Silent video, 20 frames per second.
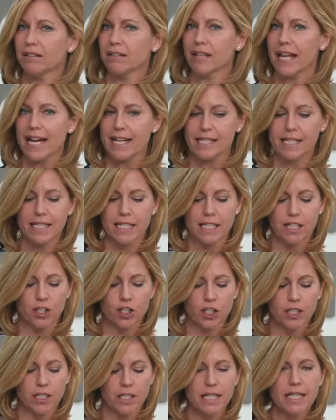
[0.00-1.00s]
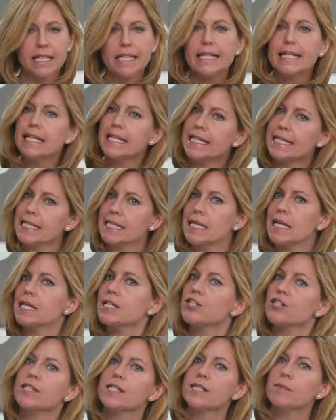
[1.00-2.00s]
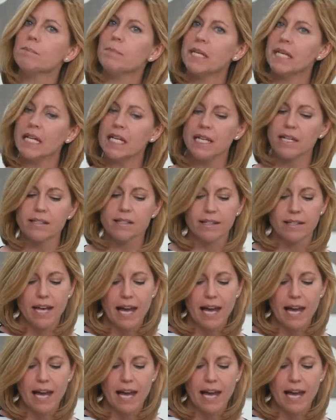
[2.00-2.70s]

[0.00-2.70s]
Last addition is just some peas.